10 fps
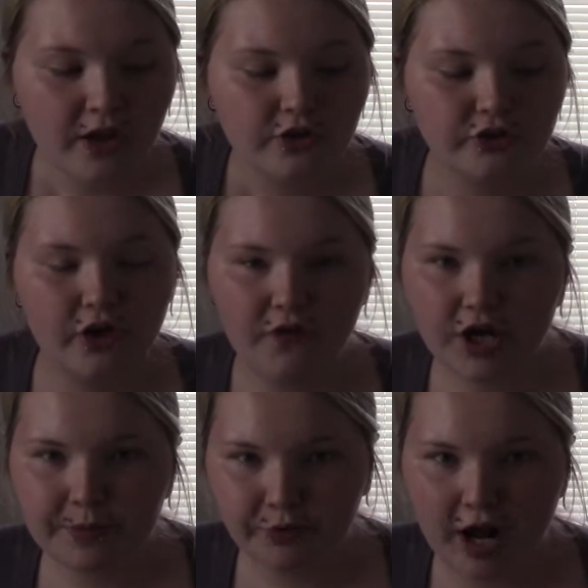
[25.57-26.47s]
So I've
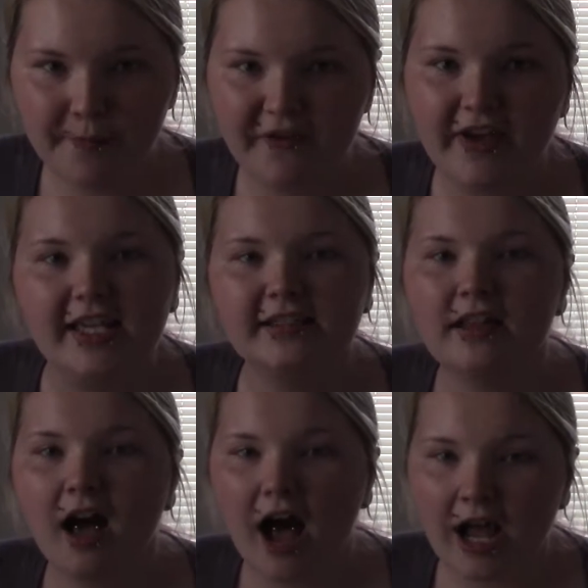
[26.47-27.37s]
already primed my face.
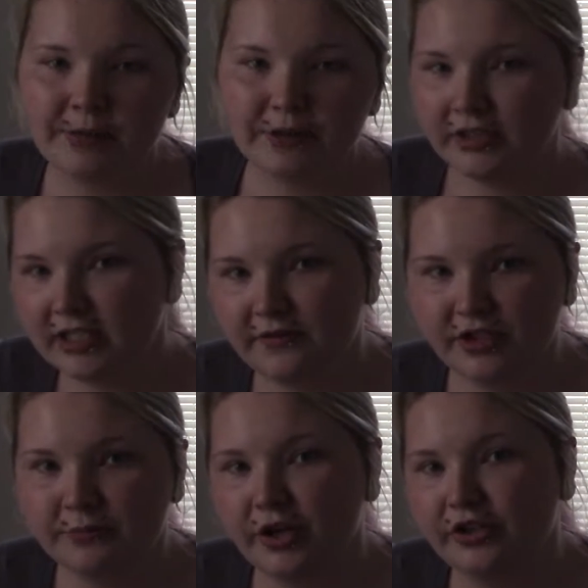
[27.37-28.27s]
I'm doing this
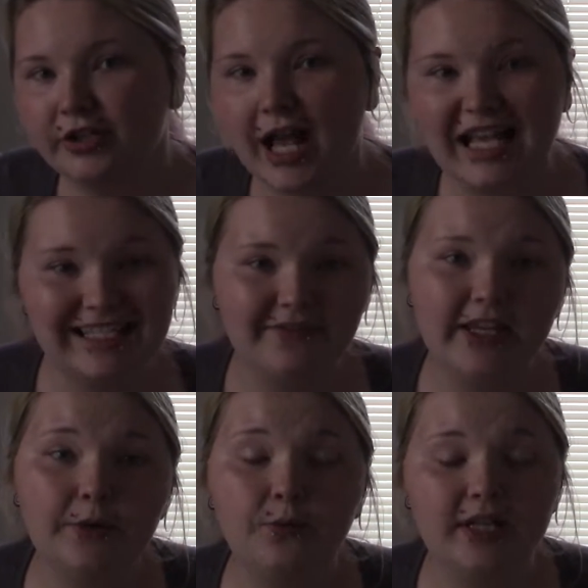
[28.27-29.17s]
first impression as if
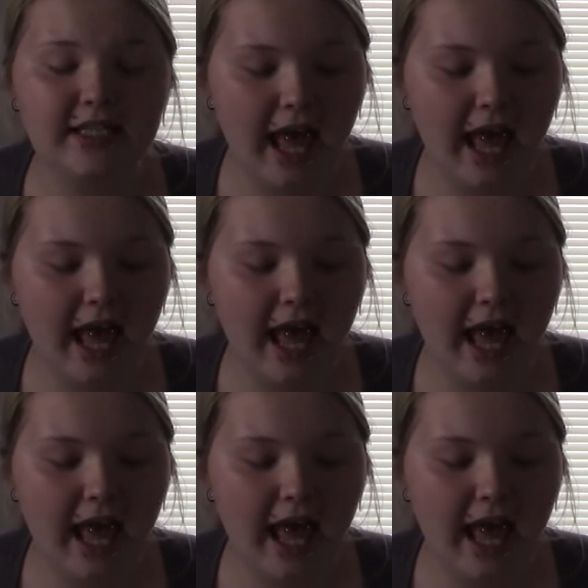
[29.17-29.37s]
it was